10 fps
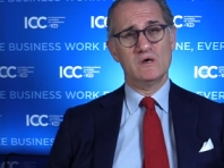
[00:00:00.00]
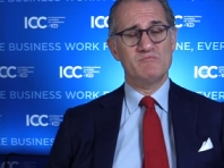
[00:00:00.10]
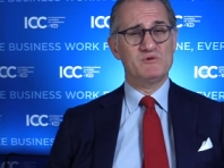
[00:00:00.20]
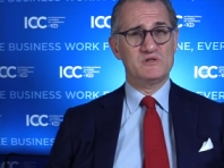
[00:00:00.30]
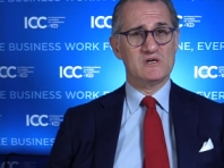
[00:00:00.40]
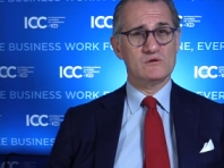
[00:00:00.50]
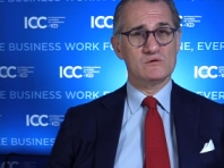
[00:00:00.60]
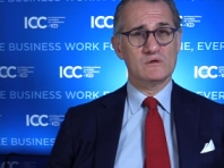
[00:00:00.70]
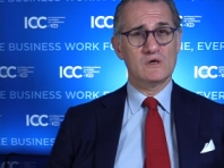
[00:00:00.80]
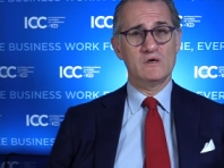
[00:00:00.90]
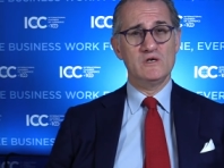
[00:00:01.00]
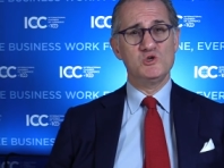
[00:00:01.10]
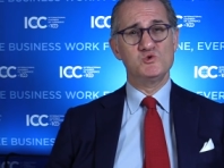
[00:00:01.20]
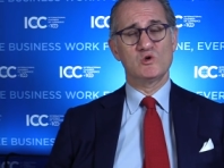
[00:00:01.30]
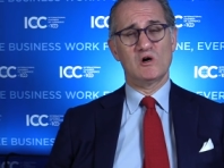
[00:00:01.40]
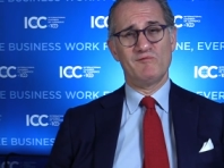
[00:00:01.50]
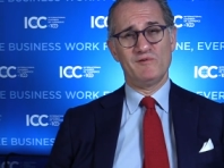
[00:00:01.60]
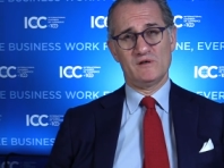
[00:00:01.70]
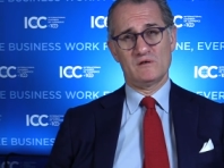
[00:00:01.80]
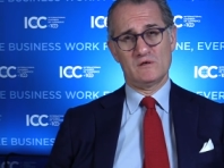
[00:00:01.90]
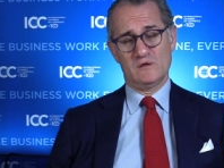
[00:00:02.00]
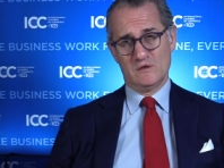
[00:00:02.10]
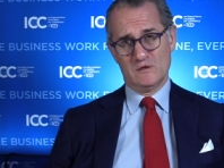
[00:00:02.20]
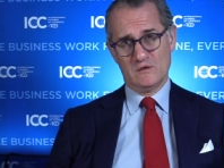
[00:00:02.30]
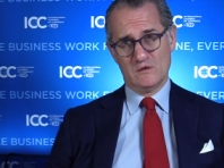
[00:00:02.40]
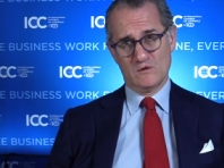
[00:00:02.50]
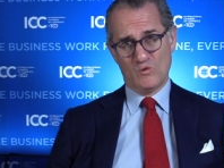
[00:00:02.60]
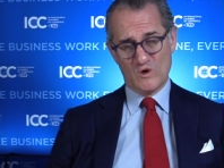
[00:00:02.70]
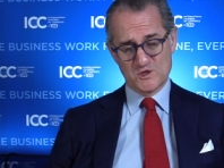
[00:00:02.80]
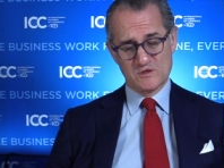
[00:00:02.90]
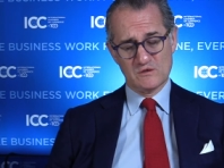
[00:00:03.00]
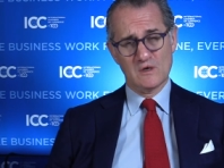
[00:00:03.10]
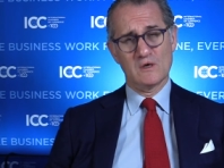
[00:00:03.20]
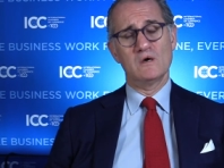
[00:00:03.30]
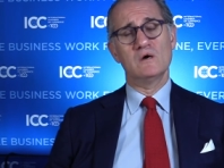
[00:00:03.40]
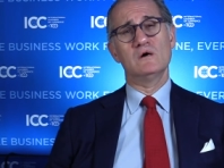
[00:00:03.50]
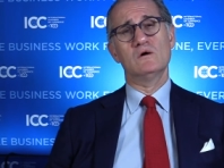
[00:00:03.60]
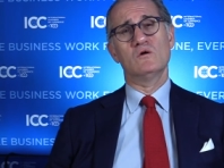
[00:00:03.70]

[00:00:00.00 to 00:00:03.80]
in particular, issue conflict uh, uh question uh,